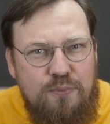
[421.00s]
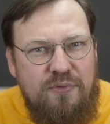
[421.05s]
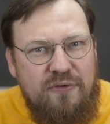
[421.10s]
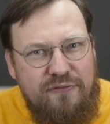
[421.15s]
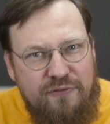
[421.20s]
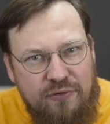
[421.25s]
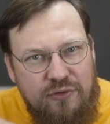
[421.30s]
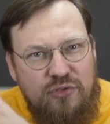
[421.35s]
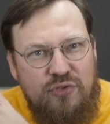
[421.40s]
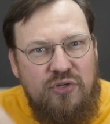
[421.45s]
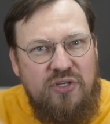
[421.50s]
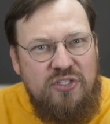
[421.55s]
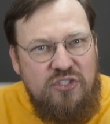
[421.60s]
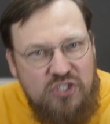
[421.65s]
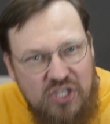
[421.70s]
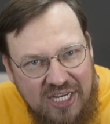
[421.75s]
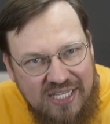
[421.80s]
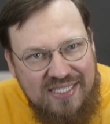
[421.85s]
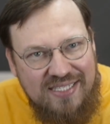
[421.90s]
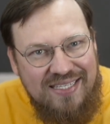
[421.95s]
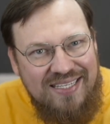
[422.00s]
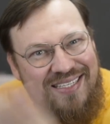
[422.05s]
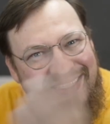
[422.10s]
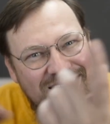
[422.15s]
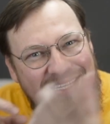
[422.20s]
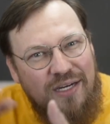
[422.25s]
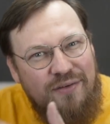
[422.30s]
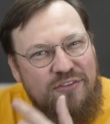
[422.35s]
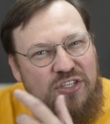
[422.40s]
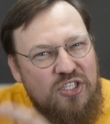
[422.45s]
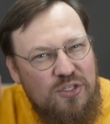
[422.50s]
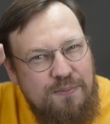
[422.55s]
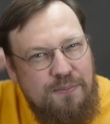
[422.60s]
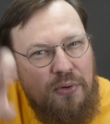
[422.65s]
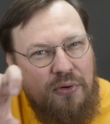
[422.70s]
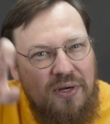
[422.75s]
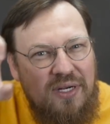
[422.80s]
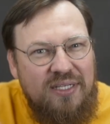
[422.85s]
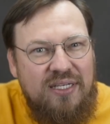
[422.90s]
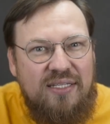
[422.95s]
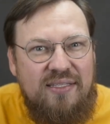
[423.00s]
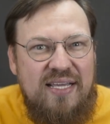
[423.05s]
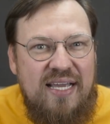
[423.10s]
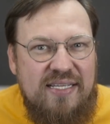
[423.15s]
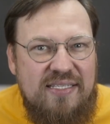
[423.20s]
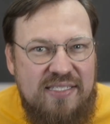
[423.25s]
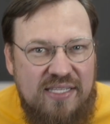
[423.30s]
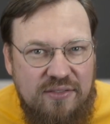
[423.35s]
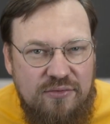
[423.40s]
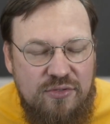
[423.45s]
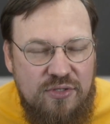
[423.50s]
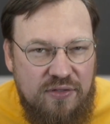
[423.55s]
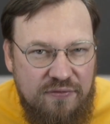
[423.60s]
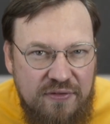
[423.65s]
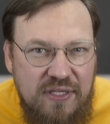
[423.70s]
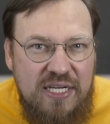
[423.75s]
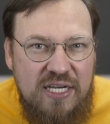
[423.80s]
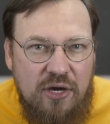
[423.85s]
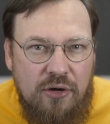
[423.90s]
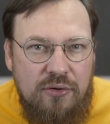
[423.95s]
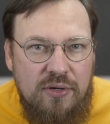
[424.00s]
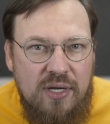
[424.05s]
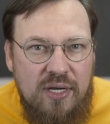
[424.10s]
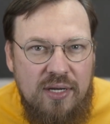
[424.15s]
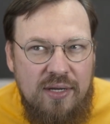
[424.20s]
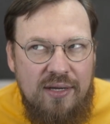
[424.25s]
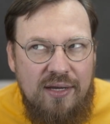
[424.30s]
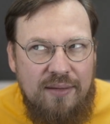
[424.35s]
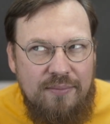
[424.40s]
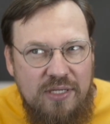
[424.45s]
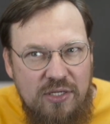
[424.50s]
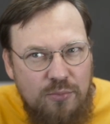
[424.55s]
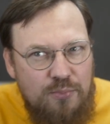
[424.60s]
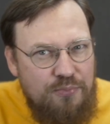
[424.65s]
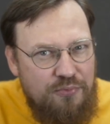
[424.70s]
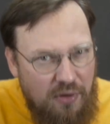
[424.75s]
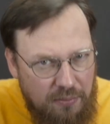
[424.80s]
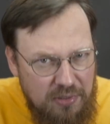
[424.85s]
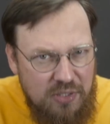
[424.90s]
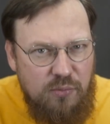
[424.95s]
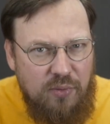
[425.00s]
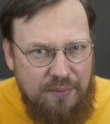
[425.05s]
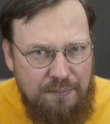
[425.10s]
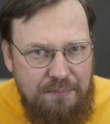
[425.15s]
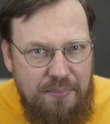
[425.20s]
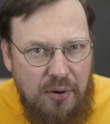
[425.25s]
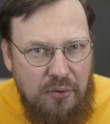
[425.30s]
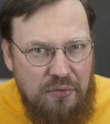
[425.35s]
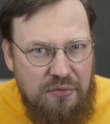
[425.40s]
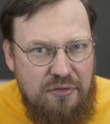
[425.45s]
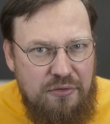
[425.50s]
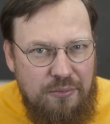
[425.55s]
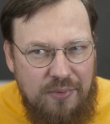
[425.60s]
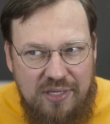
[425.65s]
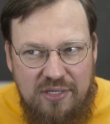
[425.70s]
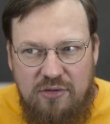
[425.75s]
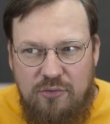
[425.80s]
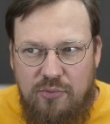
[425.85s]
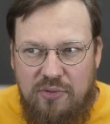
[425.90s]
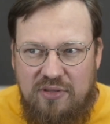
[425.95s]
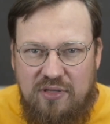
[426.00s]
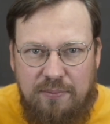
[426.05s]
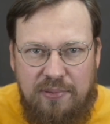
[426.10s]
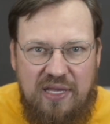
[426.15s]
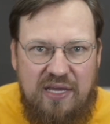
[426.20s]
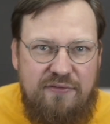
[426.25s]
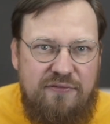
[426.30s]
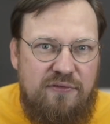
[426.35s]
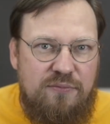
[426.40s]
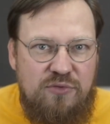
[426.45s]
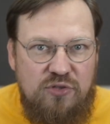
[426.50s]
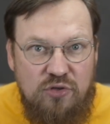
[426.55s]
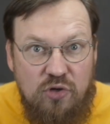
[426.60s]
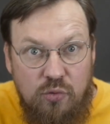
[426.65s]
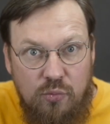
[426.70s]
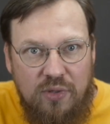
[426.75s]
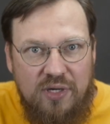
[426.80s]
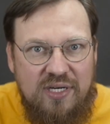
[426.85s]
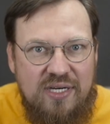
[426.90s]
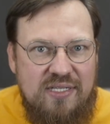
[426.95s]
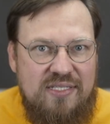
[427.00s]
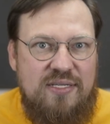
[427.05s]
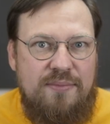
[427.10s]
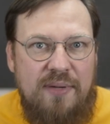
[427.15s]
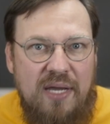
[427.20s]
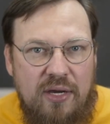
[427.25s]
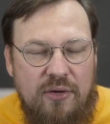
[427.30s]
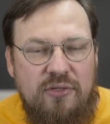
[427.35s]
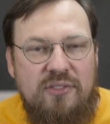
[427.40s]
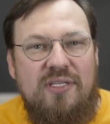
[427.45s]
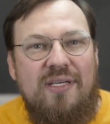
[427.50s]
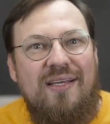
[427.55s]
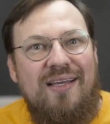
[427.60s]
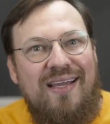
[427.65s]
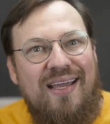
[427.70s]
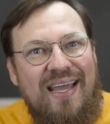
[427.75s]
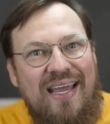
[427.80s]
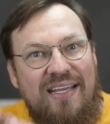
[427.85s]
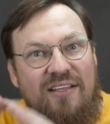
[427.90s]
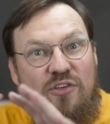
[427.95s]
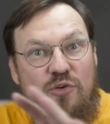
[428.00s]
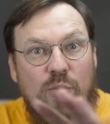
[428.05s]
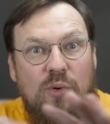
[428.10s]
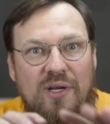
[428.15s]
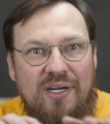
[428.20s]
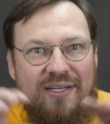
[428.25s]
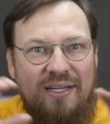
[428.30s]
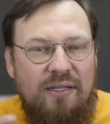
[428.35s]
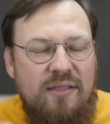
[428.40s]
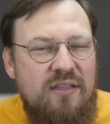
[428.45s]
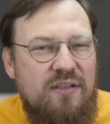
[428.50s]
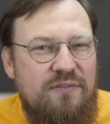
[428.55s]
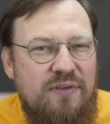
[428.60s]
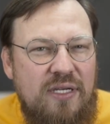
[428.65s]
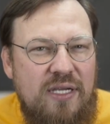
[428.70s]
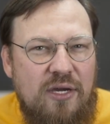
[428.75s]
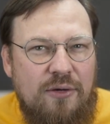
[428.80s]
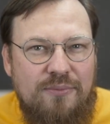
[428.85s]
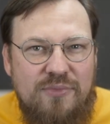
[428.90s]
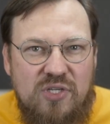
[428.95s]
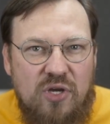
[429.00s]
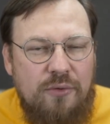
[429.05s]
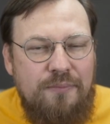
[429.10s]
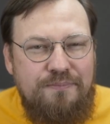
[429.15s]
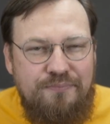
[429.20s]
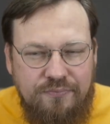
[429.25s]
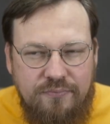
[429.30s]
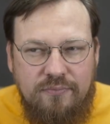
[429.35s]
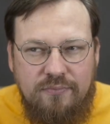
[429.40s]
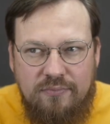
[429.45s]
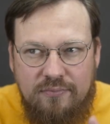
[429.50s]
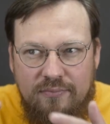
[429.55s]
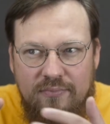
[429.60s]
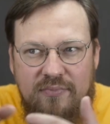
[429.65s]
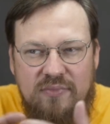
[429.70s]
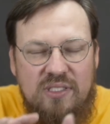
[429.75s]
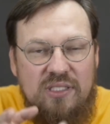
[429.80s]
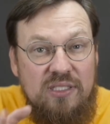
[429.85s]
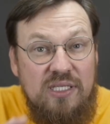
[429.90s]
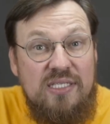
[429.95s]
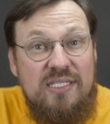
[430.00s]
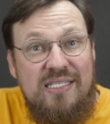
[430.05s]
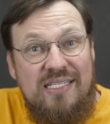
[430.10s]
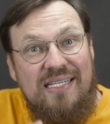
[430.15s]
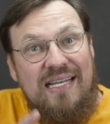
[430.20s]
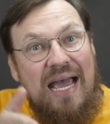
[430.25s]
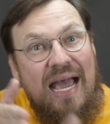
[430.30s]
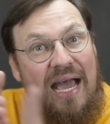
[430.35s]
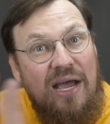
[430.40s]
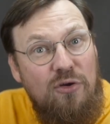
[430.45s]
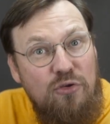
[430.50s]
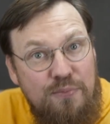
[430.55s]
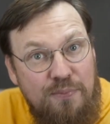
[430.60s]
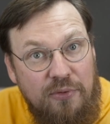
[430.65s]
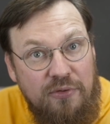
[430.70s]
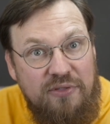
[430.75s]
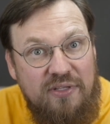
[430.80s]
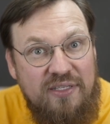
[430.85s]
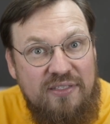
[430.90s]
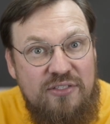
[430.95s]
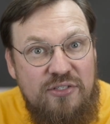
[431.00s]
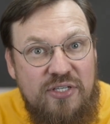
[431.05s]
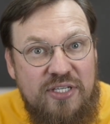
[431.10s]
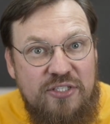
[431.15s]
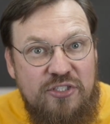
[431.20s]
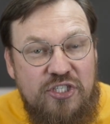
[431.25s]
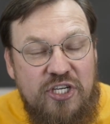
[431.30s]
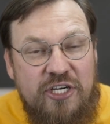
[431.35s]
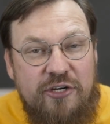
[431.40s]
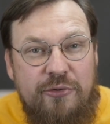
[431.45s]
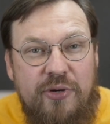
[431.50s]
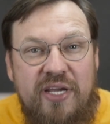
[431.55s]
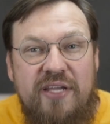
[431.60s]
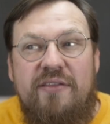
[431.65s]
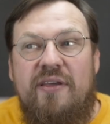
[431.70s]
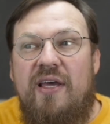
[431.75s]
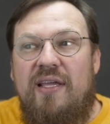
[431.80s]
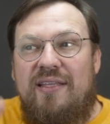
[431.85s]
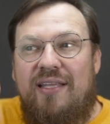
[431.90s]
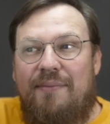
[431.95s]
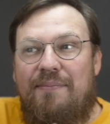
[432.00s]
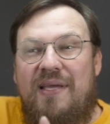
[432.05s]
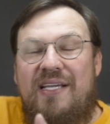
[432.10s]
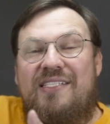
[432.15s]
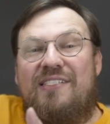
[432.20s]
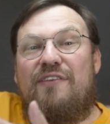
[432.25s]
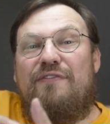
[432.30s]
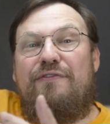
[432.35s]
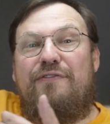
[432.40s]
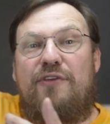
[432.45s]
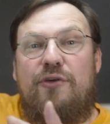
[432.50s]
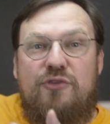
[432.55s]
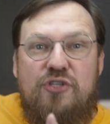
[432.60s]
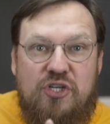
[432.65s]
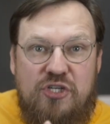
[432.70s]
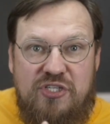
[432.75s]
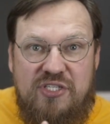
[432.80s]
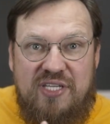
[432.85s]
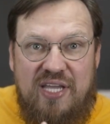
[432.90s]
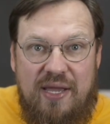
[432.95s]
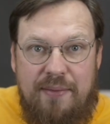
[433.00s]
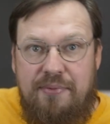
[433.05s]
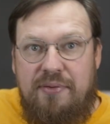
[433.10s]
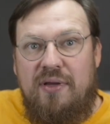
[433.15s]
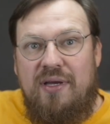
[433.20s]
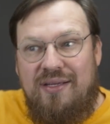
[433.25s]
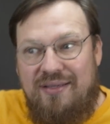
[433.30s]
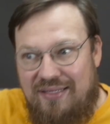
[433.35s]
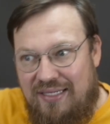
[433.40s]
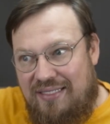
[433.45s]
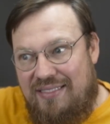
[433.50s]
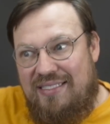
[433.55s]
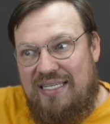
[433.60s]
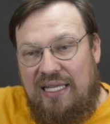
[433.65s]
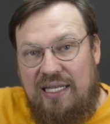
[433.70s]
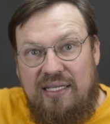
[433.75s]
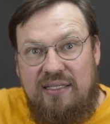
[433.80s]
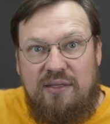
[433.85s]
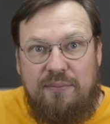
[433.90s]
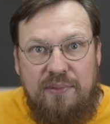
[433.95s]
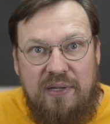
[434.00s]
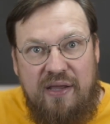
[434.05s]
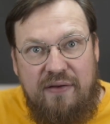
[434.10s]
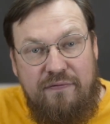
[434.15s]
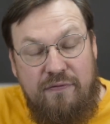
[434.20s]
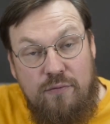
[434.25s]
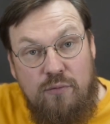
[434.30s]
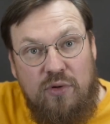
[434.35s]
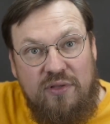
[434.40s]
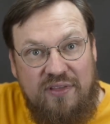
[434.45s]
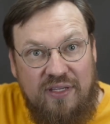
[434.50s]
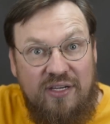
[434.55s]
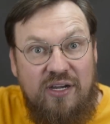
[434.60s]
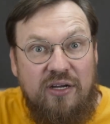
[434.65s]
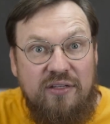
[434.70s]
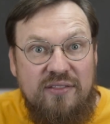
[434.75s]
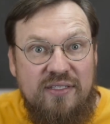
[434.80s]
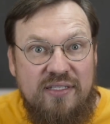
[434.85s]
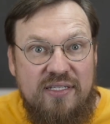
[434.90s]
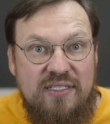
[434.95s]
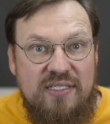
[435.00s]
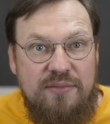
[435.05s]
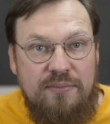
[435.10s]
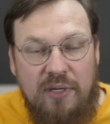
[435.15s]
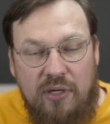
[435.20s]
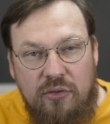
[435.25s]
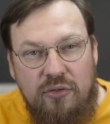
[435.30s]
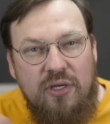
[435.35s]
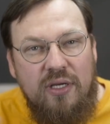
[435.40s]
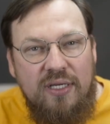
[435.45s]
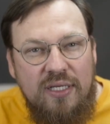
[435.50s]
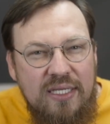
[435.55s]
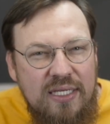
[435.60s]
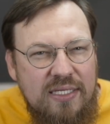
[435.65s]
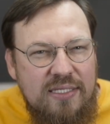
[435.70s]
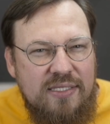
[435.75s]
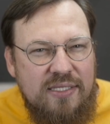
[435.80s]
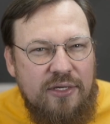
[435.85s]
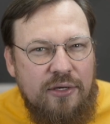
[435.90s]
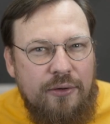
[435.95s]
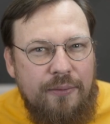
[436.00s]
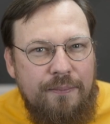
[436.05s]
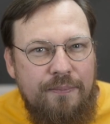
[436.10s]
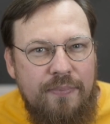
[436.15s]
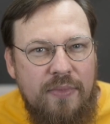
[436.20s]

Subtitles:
prefer to ingest instead of just burning the text into the video. I mean, you probably want both, right? You want the platform to know what it is about and you want it in the video. So this is an output that you can generate that makes a future step, like telling the platform what the content is about, easier.